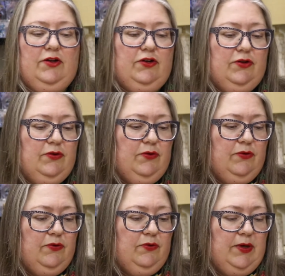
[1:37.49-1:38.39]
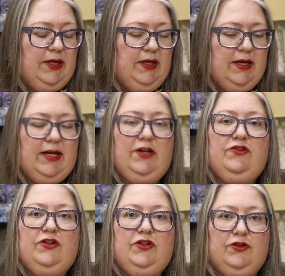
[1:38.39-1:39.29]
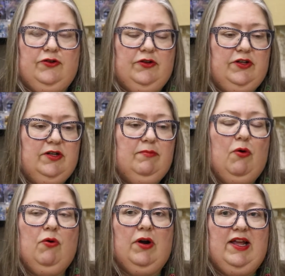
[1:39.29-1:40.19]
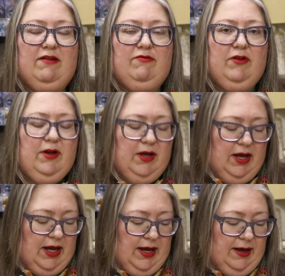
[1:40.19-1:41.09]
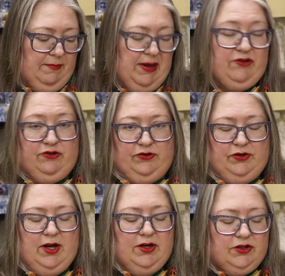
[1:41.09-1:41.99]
to engage in certain supportive measures.